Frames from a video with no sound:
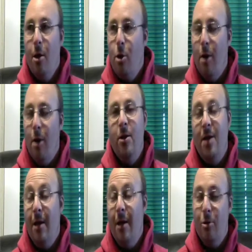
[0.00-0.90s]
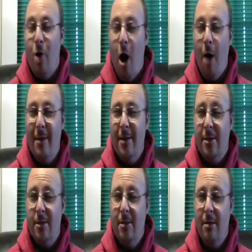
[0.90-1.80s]
Jonathan Taylor
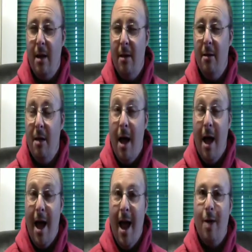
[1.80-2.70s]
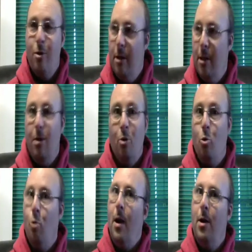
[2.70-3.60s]
Thomas actually did a
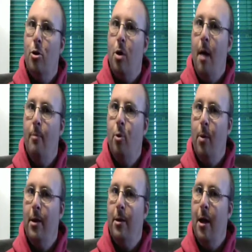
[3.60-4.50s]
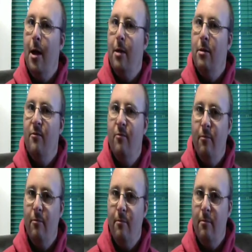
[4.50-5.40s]
great job doing the
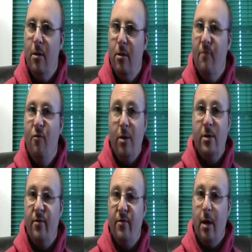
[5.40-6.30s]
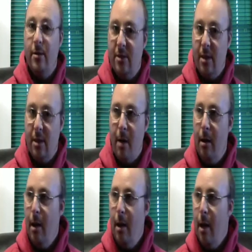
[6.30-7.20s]
voice of young
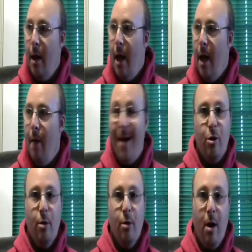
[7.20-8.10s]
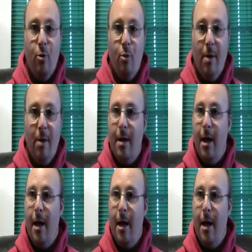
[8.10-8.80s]
Simba. Matthew Broderick,